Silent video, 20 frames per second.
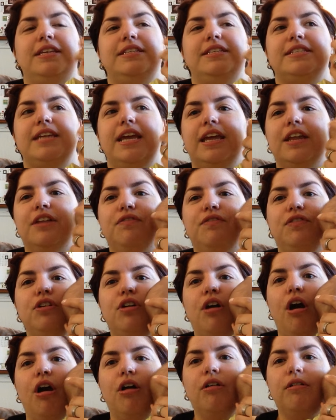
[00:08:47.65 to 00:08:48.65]
He's taken a few
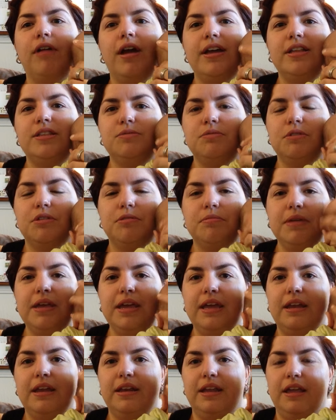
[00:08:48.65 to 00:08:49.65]
car rides with
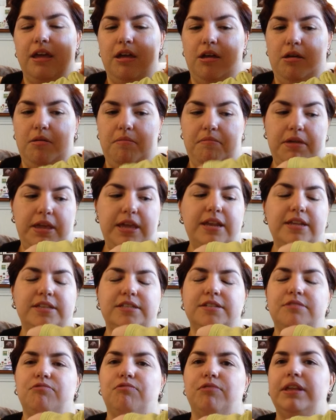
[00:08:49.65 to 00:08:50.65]
me, and he
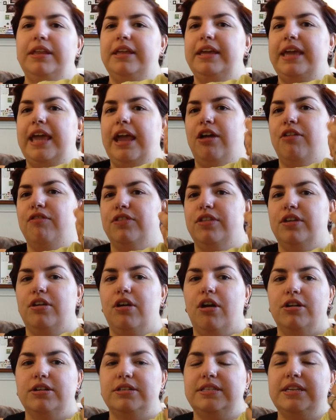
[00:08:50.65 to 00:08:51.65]
doesn't really care for the
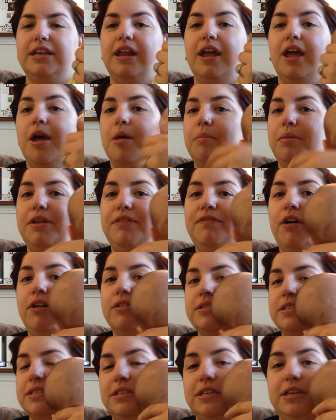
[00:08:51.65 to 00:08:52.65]
car seat, but he
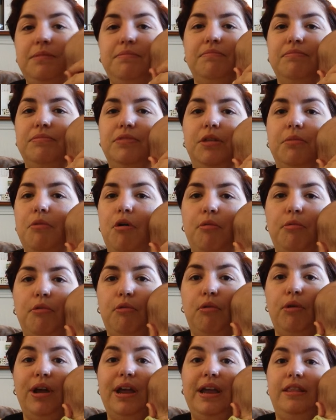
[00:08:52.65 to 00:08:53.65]
falls asleep the moment
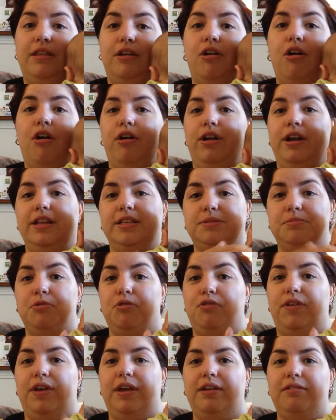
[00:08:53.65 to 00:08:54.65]
we're in the car and it's
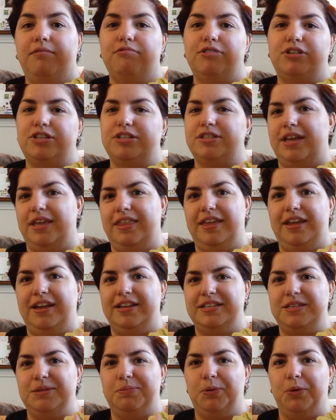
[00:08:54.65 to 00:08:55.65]
moving, which is, I think,
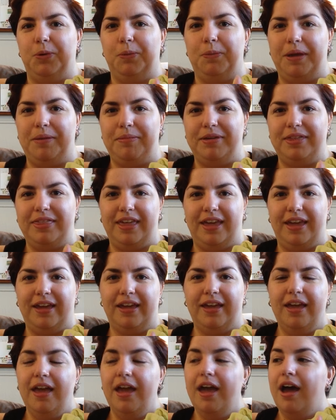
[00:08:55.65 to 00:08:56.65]
a typical baby thing.
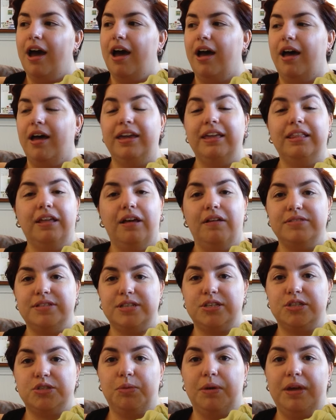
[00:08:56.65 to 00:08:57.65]
He loves
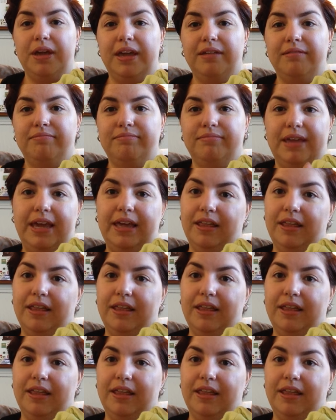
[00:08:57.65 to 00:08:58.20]
a swing.